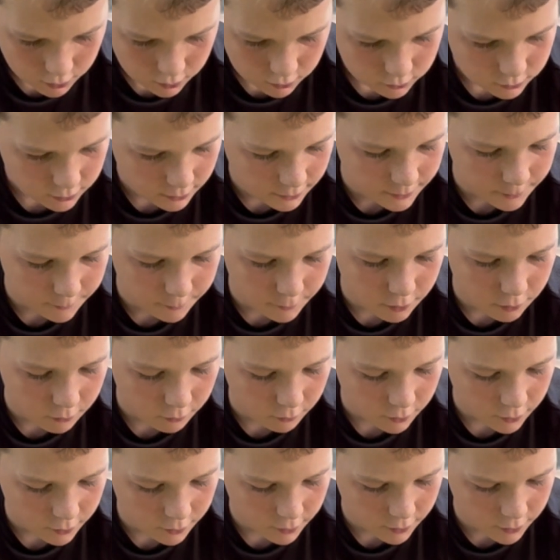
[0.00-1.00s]
Lightning
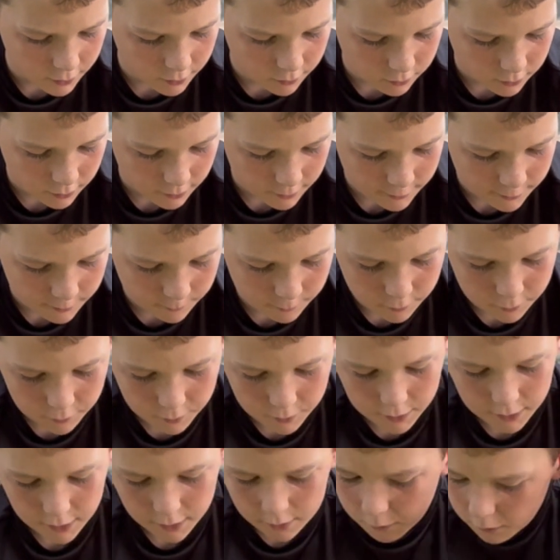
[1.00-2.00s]
McQueen, Lightning
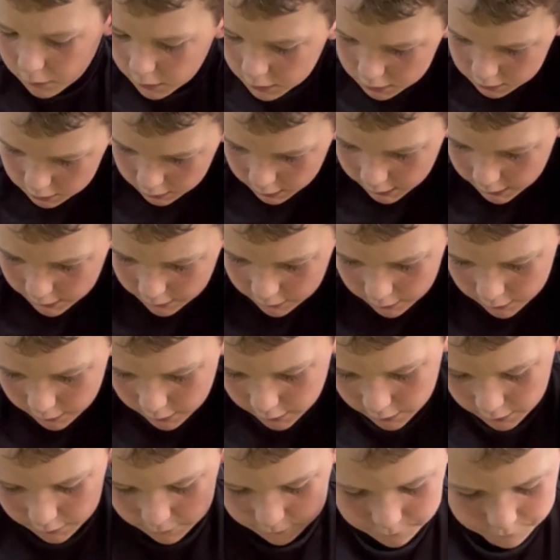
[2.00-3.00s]
McQueen, I was right
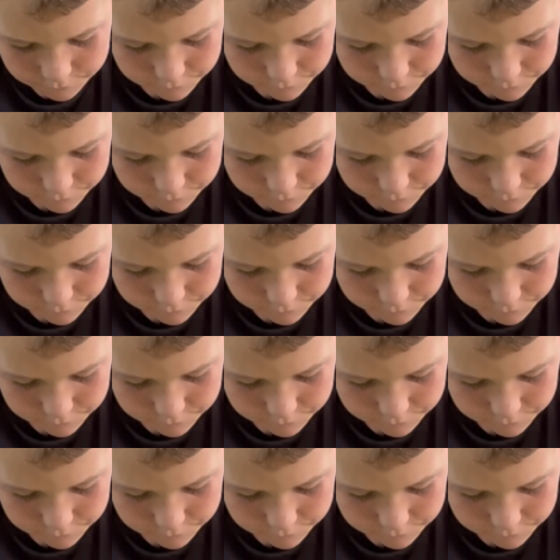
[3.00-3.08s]
then.